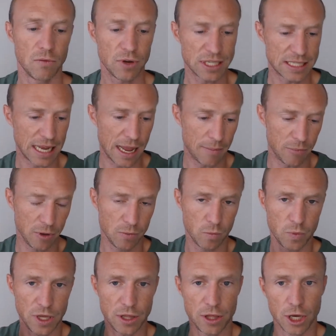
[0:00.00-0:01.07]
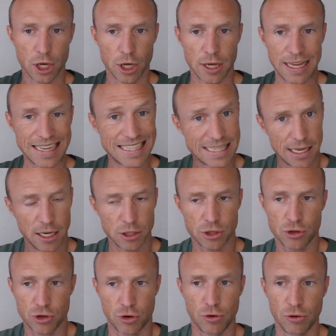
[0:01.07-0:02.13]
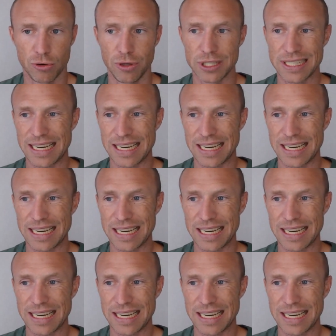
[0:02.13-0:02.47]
for example, with Excel tutorials,